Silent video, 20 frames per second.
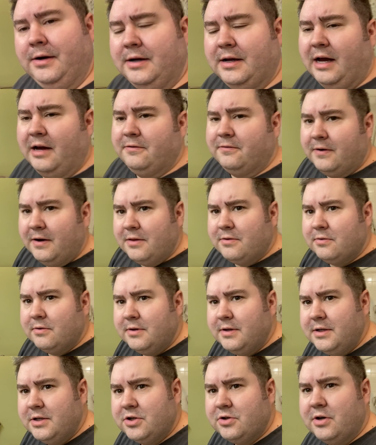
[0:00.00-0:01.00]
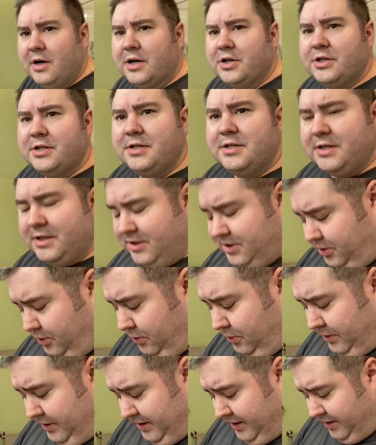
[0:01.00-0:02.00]
I've read through the instructions,
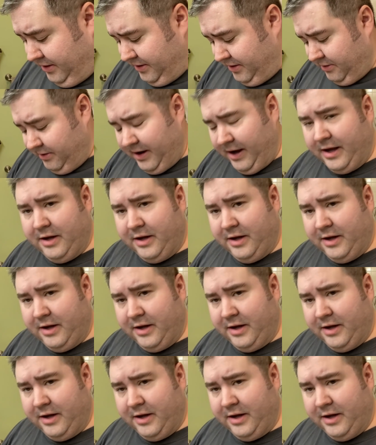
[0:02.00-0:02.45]
so in theory I